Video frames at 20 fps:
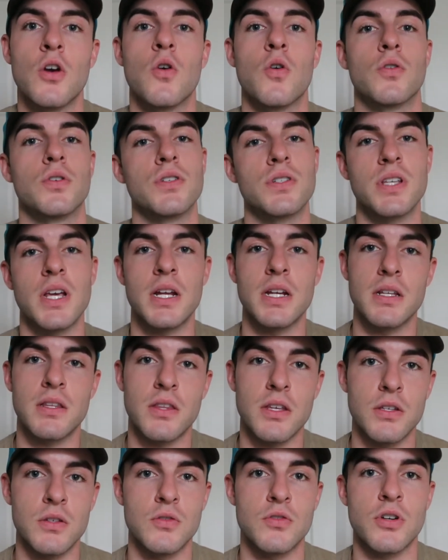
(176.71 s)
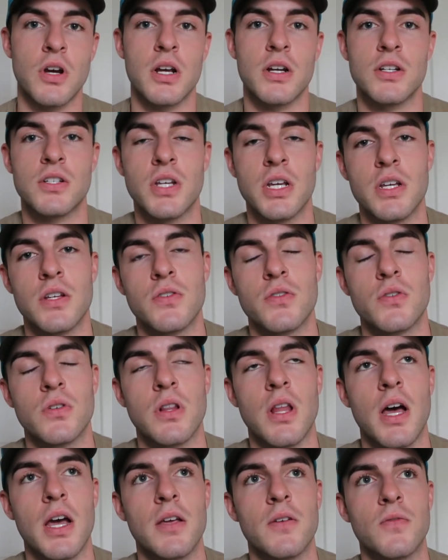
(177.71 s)
or just anything you try to change your
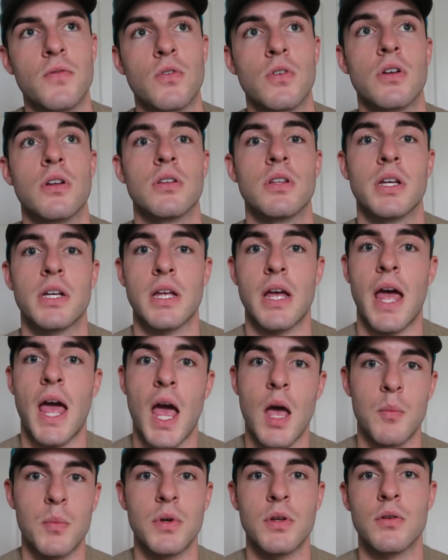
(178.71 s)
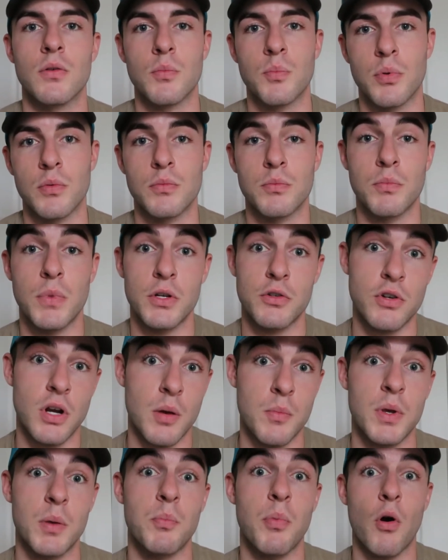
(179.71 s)
life or like a habit or try
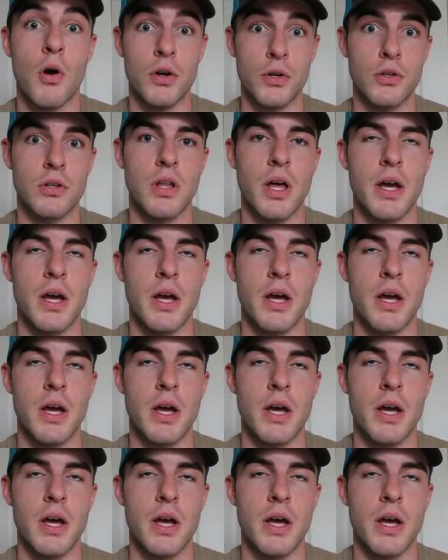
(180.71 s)
to make part of your